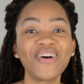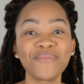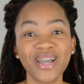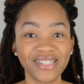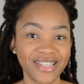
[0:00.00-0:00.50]
on
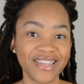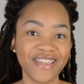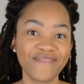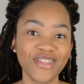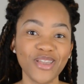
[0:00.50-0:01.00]
my
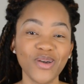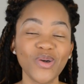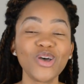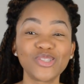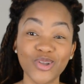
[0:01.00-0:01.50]
Sunday video.
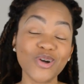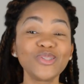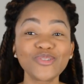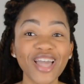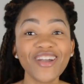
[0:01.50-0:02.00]
So
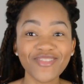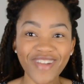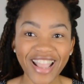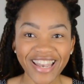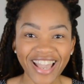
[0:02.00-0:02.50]
go do that
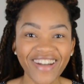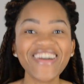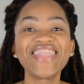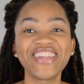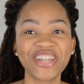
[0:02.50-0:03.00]
right
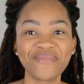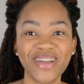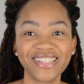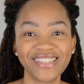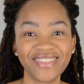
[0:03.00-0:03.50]
now and then come
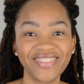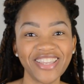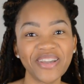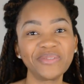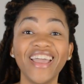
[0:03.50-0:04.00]
back to the
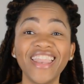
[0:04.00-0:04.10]
video.